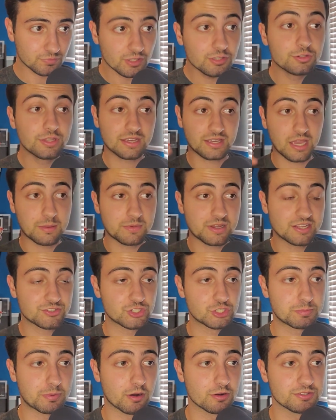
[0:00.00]
That game against
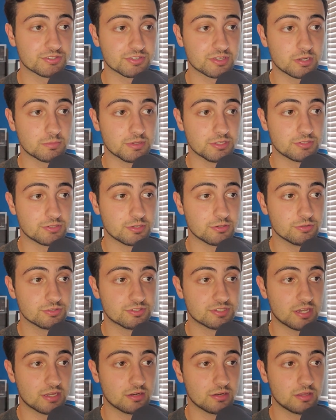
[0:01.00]
the Spartans is going to be
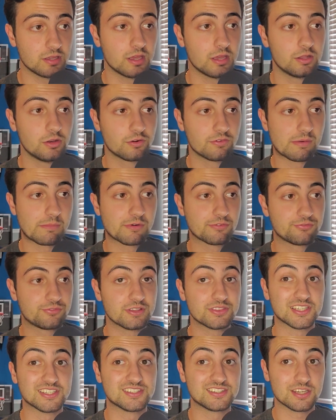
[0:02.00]
Tuesday, November
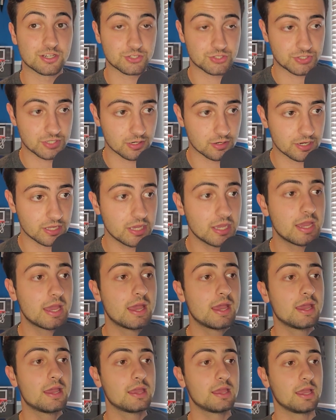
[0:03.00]
5th at 6:30.
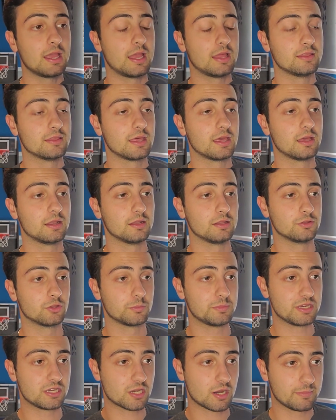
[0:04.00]
And then they'll
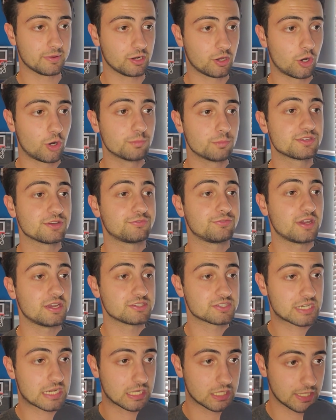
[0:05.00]
be coming home to
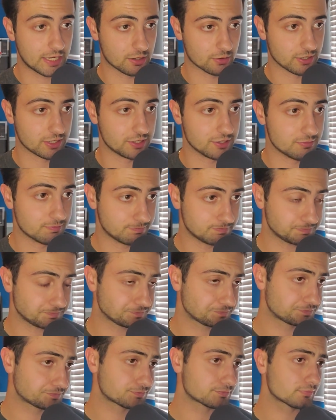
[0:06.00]
face Cleary
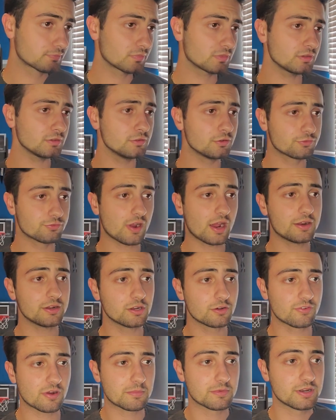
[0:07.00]
Friday,
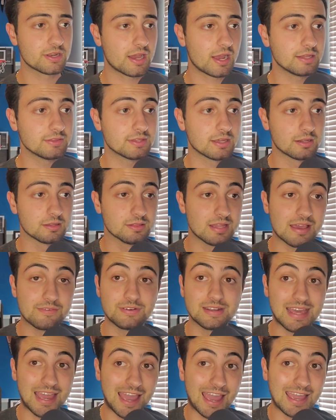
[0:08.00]
November 9th at
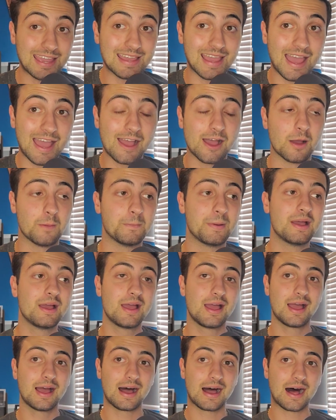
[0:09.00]
11 a.m.
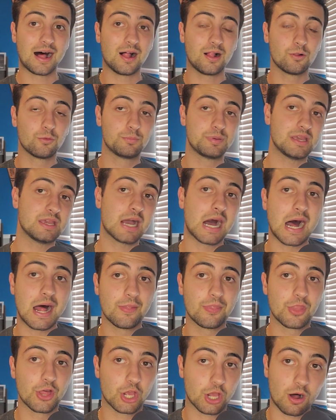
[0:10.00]
I'll be
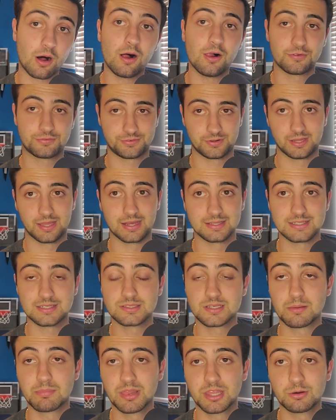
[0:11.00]
on the call for that on
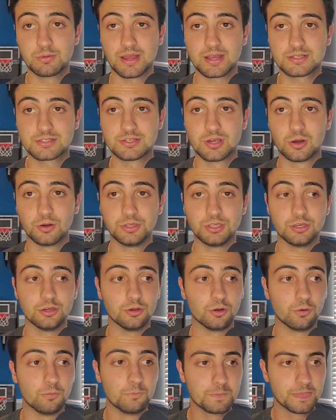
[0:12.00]

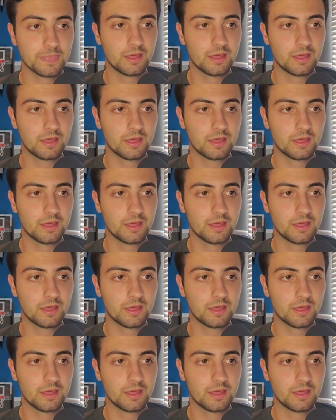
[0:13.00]
WXOU.